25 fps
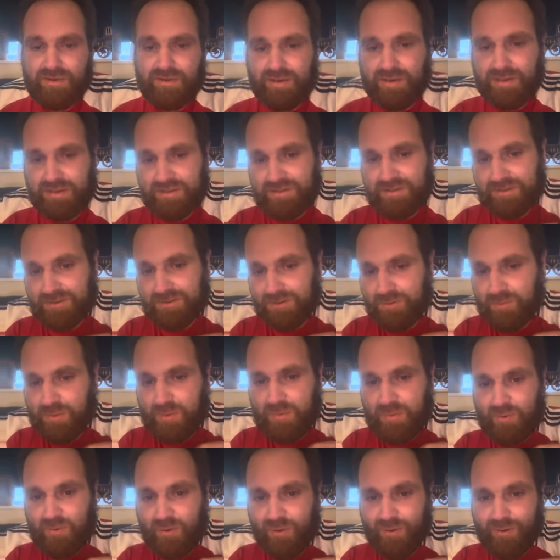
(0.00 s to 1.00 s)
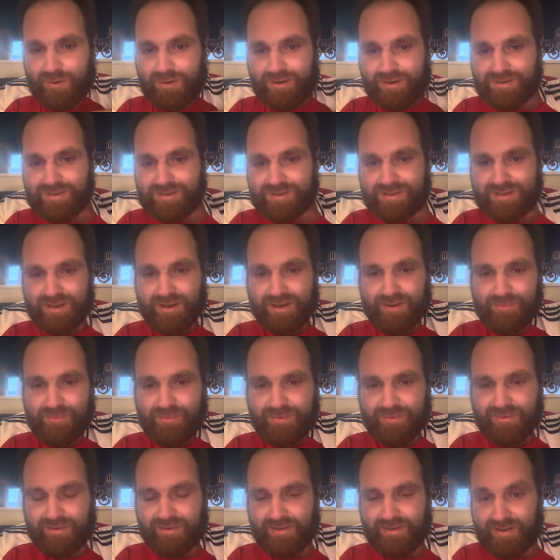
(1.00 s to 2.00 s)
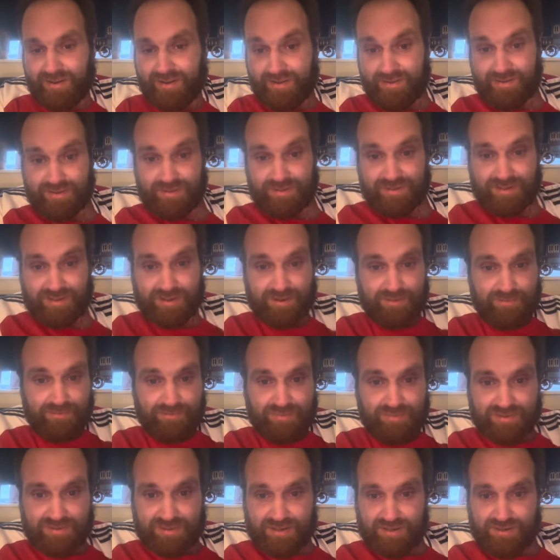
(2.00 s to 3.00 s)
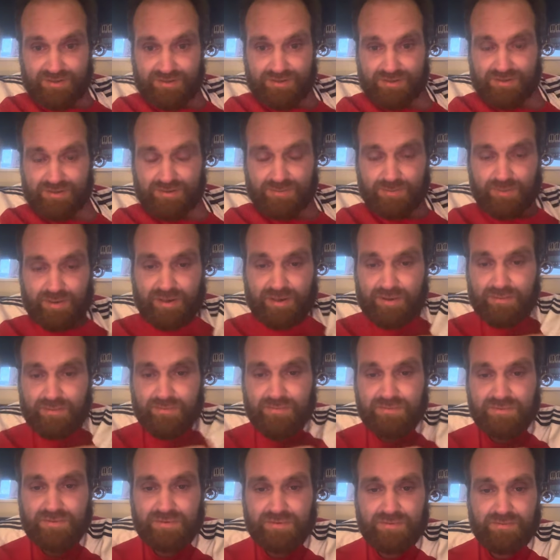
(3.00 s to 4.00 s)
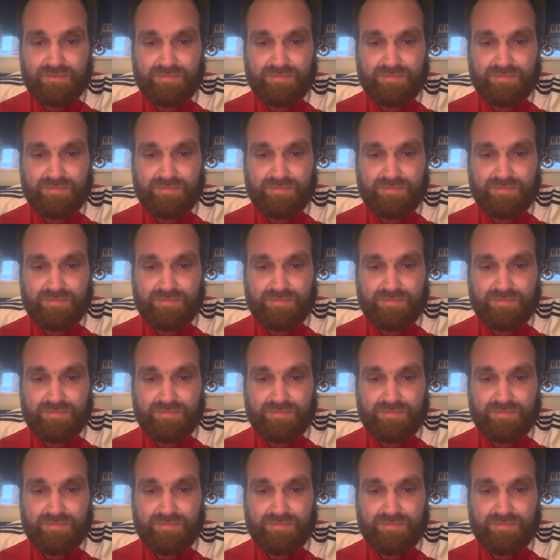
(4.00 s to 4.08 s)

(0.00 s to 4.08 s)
He'll still be brought on a sub in the same position as Williams